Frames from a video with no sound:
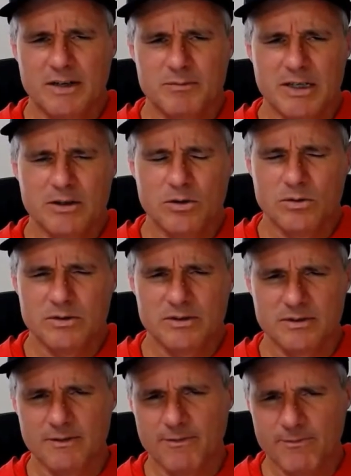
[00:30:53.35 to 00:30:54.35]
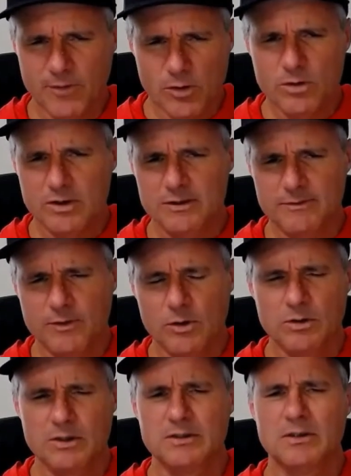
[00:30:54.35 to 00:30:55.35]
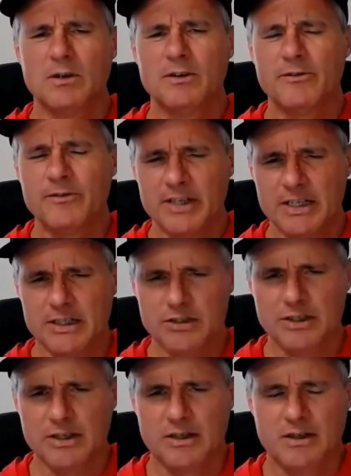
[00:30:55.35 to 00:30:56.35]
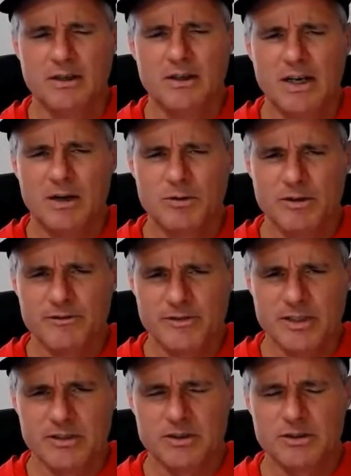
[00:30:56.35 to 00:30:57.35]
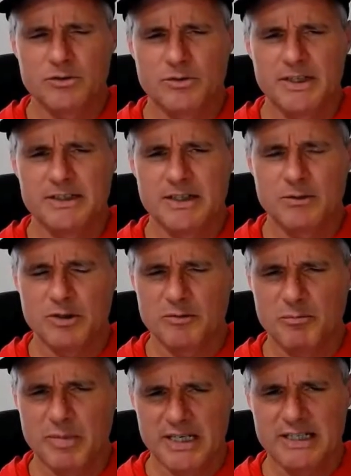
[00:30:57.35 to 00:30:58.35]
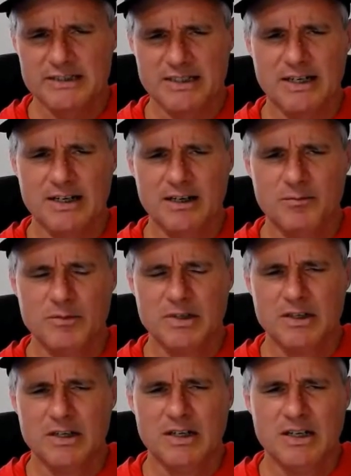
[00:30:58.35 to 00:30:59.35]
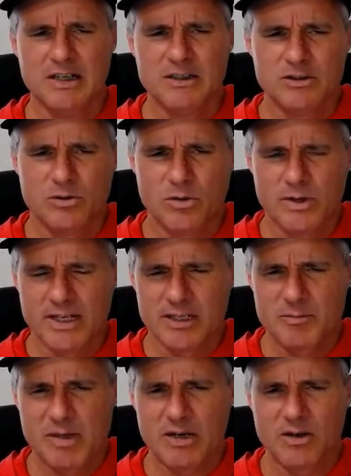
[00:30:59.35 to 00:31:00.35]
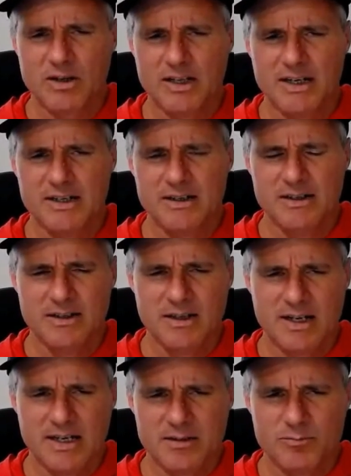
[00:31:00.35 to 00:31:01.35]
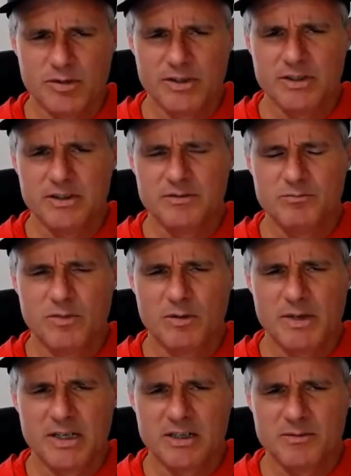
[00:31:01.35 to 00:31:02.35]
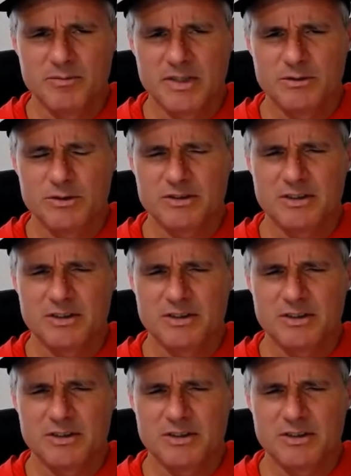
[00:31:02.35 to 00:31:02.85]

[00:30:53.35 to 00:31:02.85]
My goal was focus on finishing. I want to finish this race. I want to bank time. So going out of Powerline, I had a pretty good momentum. It was